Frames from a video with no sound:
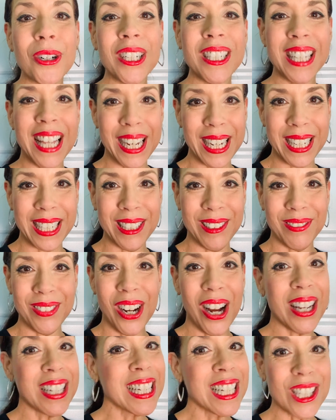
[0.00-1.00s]
a like
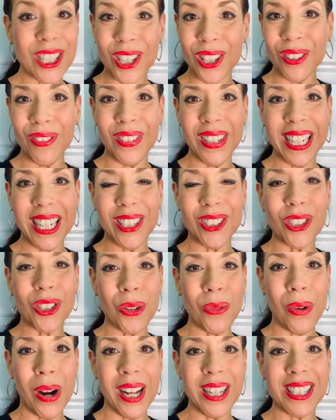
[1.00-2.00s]
on each of the videos you
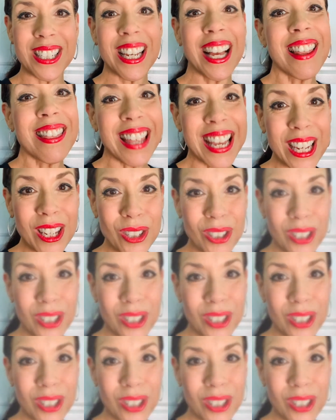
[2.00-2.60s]
watch. Thank you